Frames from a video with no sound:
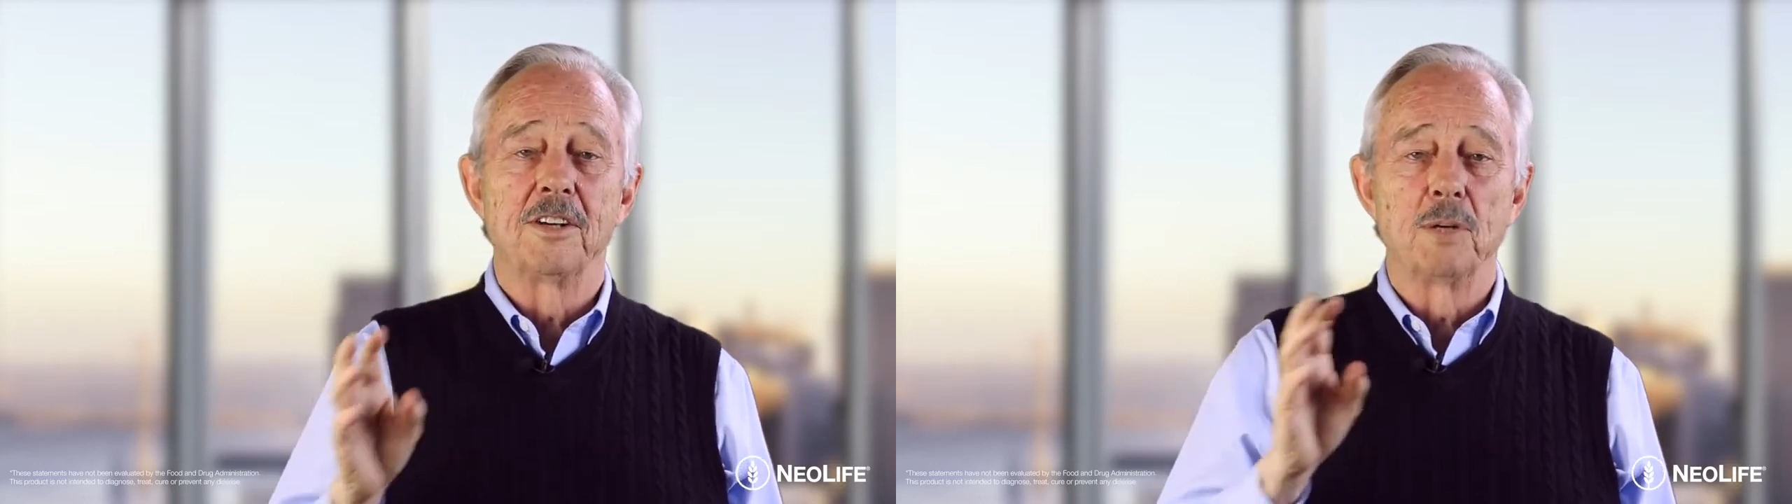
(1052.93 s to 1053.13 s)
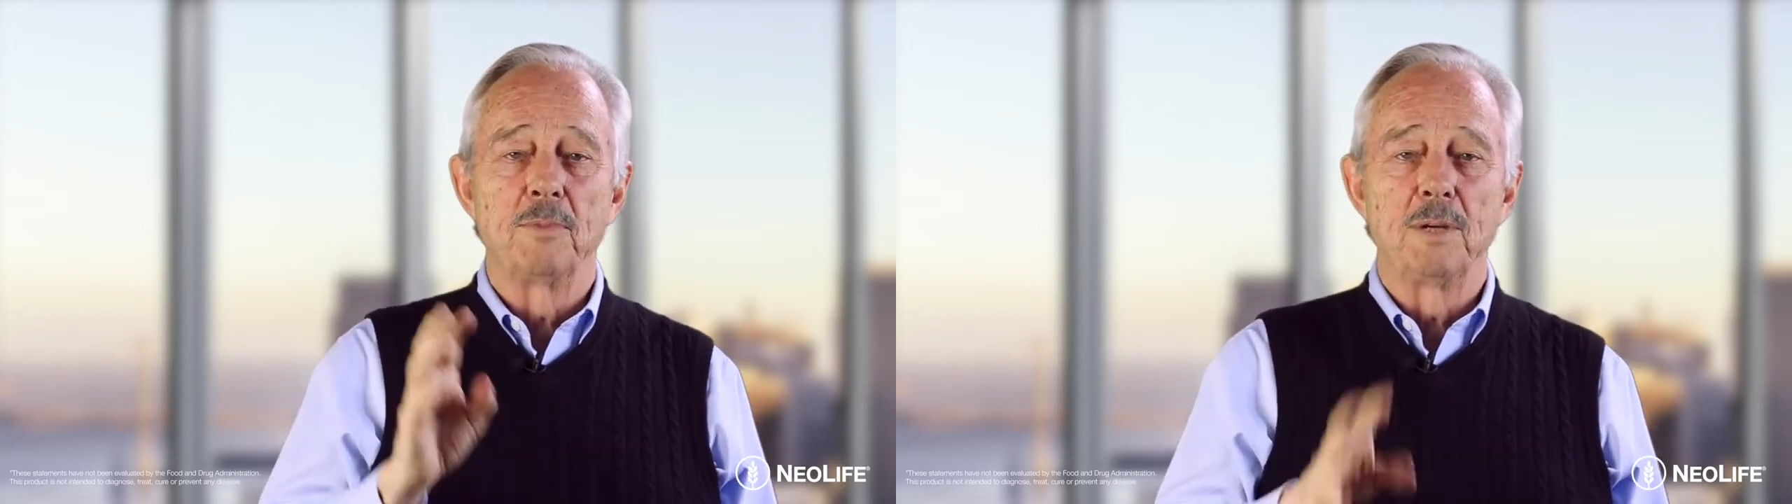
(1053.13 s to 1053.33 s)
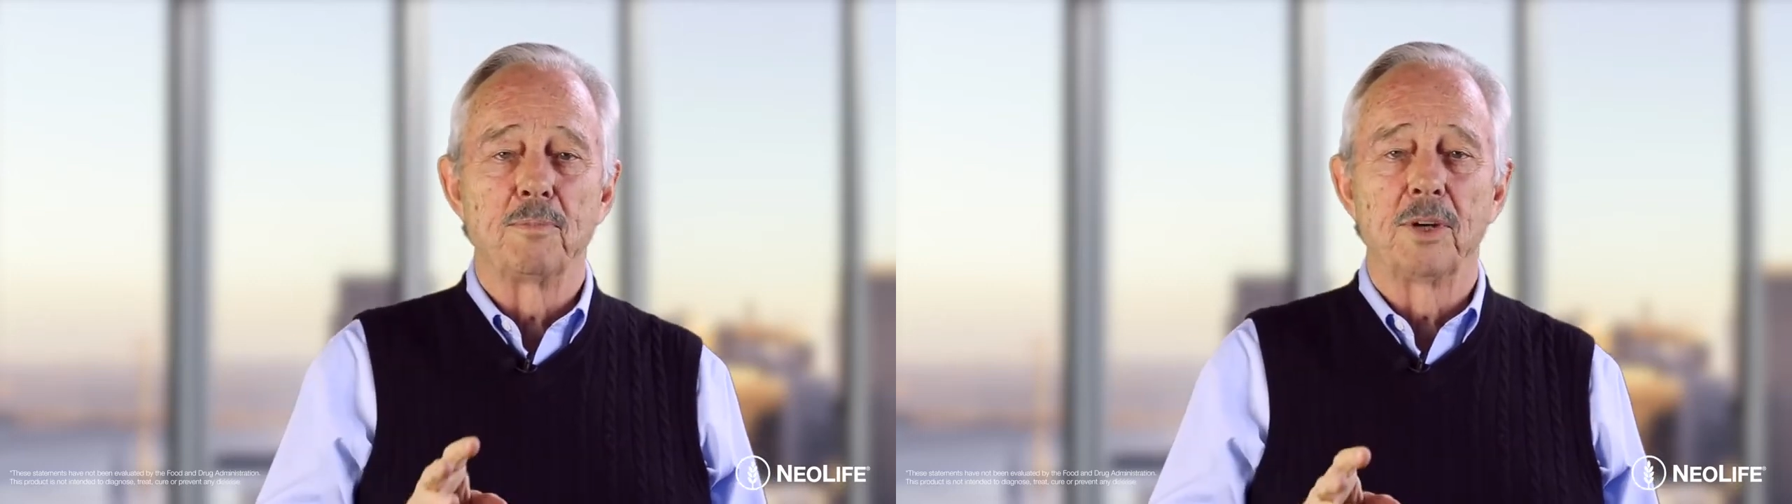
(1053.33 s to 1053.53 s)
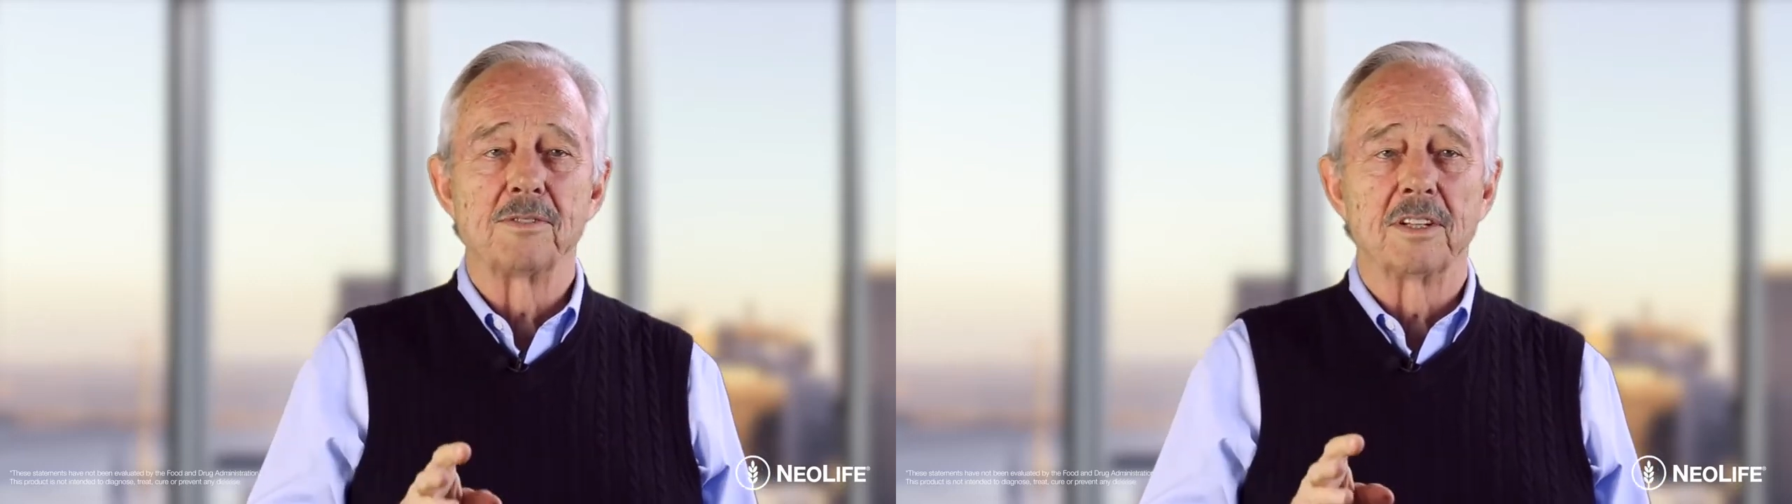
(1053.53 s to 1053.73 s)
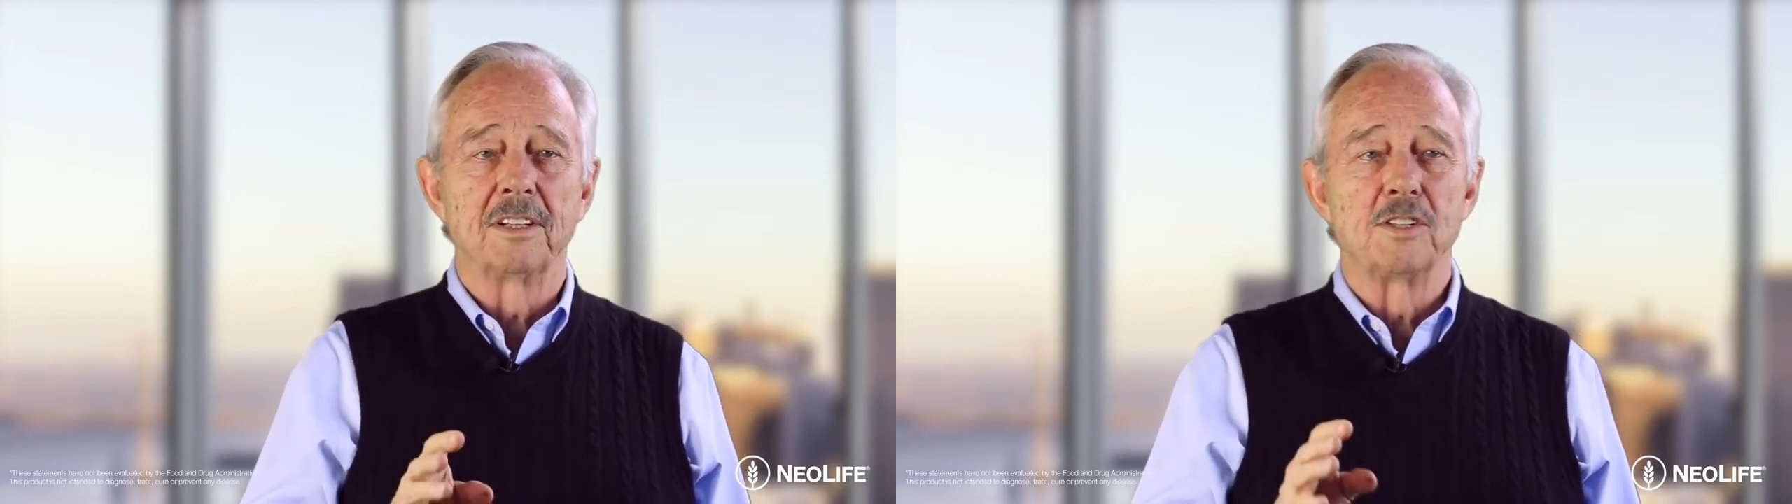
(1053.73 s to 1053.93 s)
you're going to be
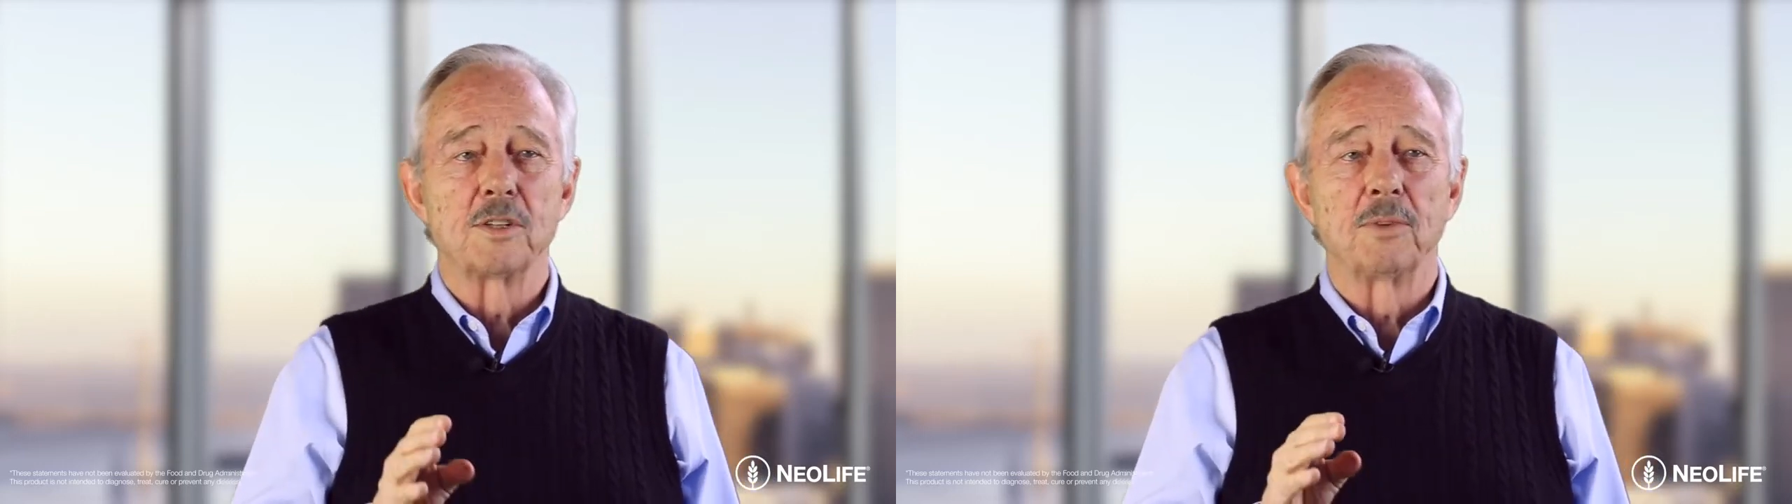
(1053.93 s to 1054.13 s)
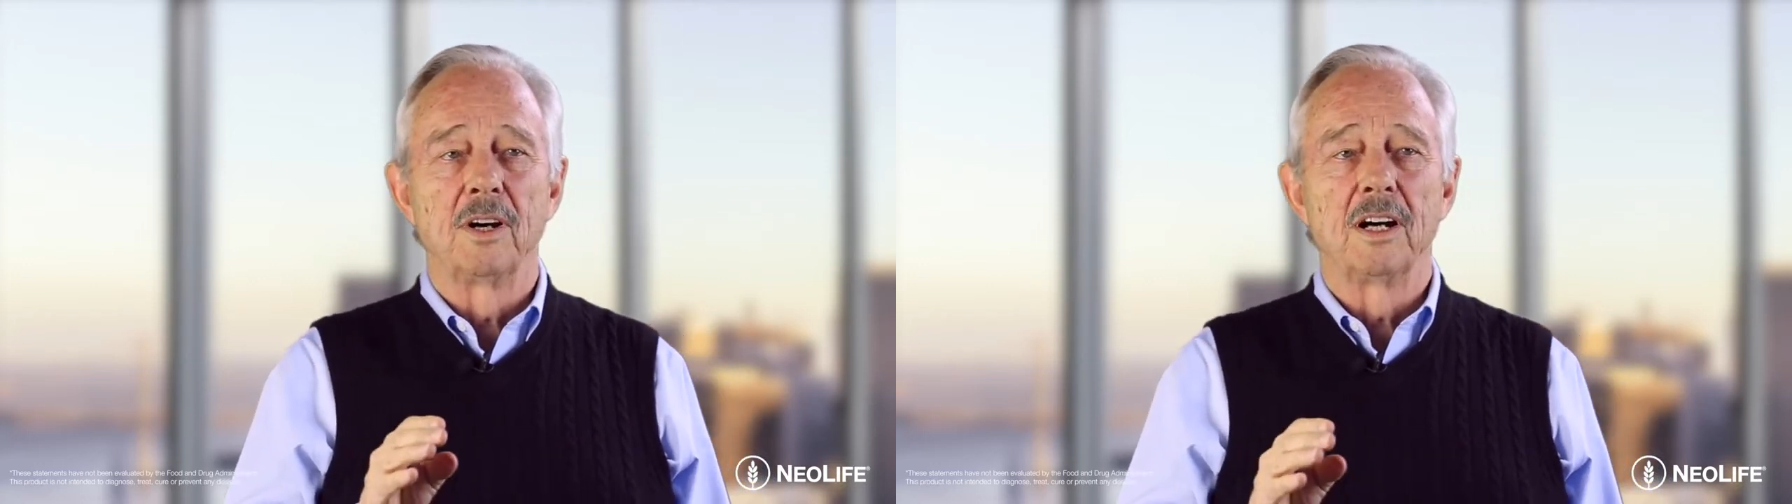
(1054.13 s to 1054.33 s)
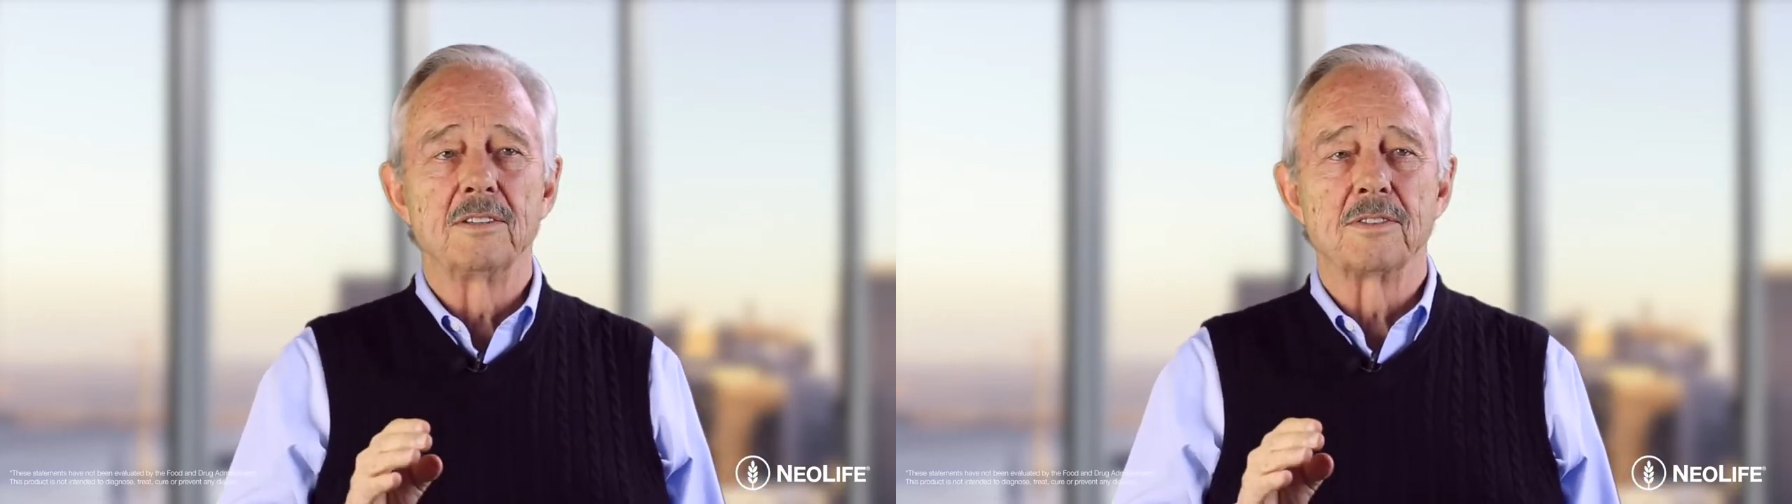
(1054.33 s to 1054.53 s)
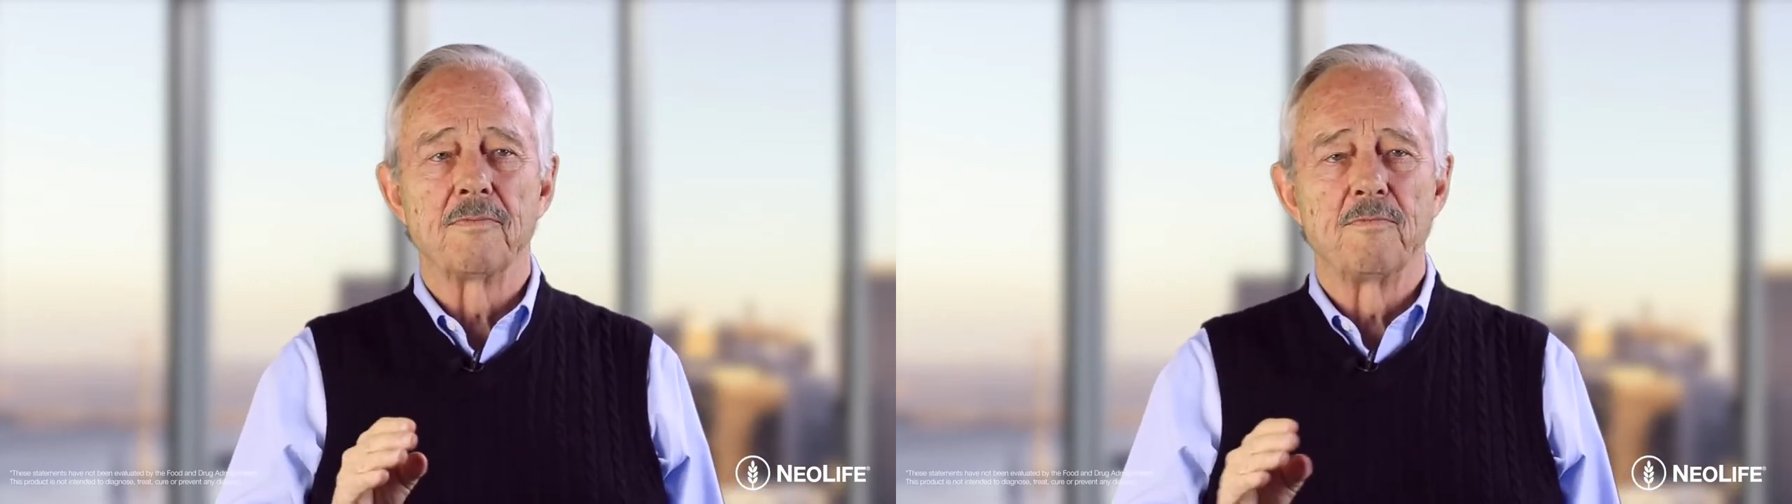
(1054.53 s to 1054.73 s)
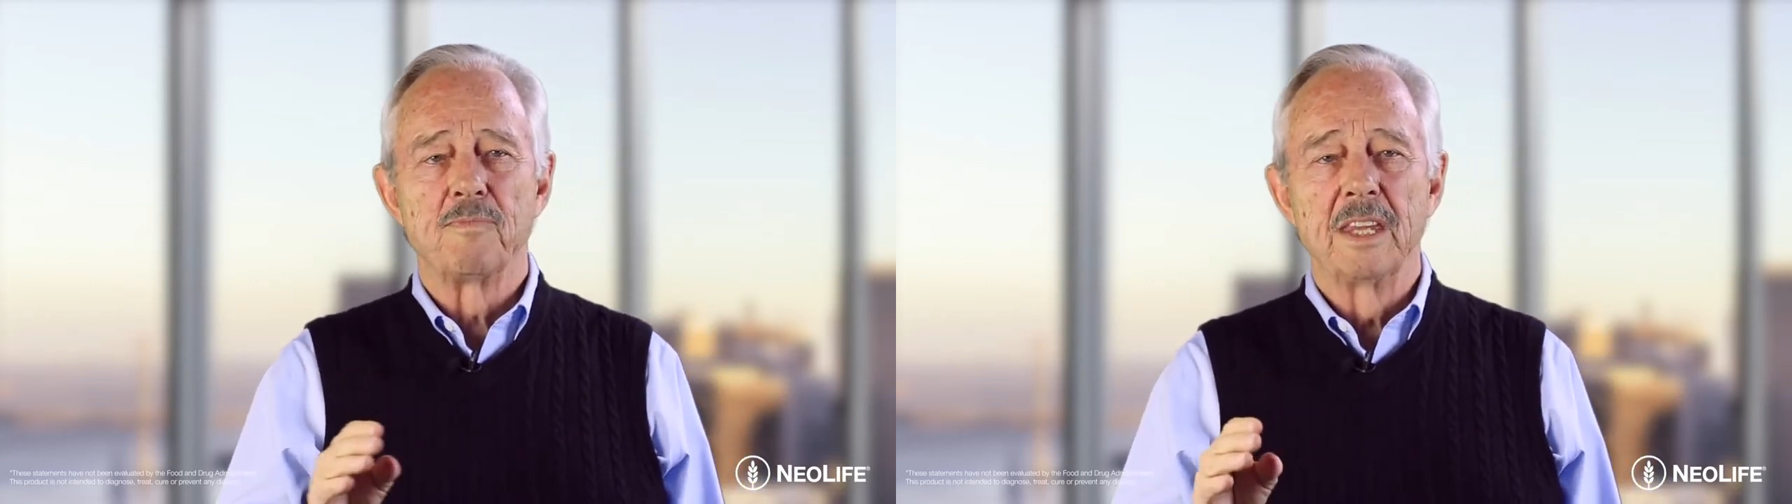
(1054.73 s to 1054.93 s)
pleasantly surprised.